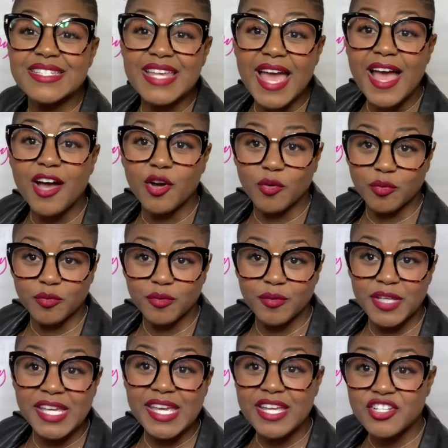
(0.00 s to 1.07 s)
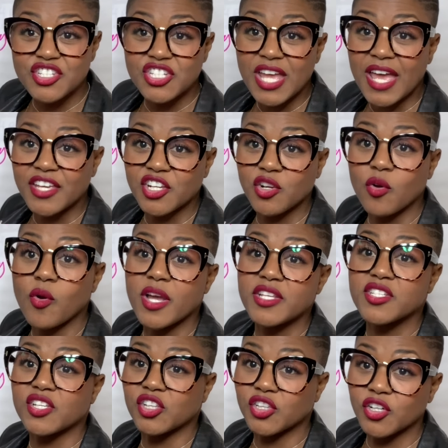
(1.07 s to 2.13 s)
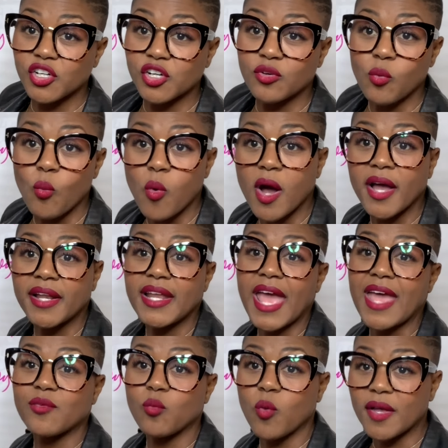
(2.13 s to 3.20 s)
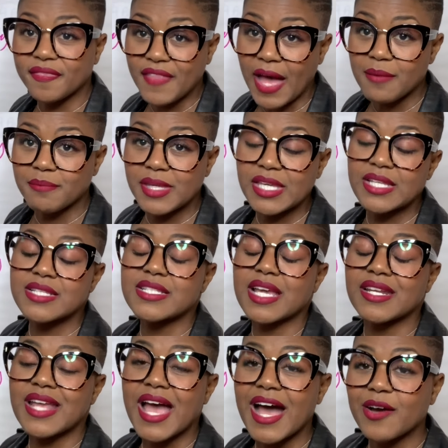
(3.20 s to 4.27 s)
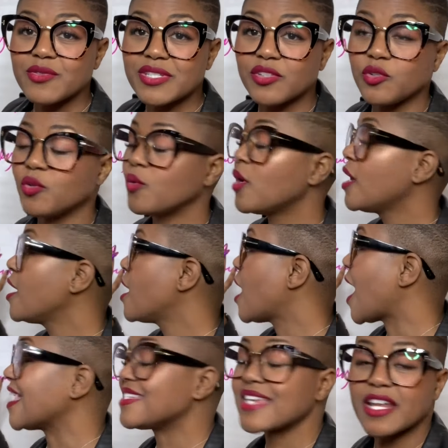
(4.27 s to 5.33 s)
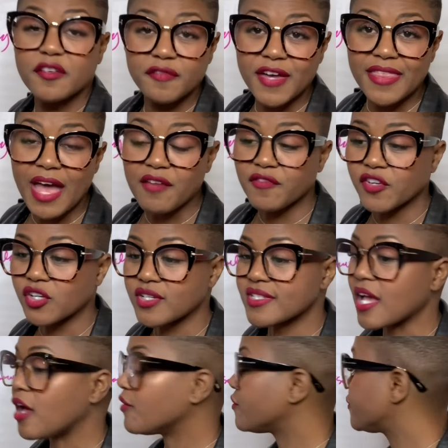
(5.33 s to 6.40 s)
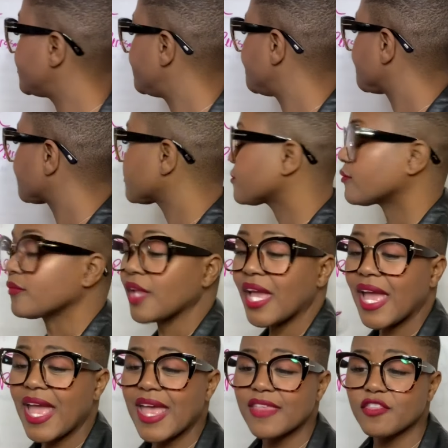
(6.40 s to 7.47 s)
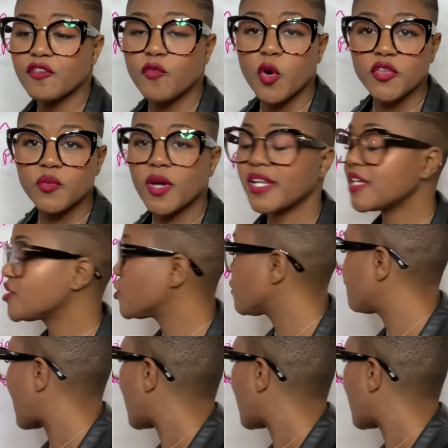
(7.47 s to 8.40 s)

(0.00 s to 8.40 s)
down each day you're going to learn one and what that means and how to identify that for yourself. And the fourth one is your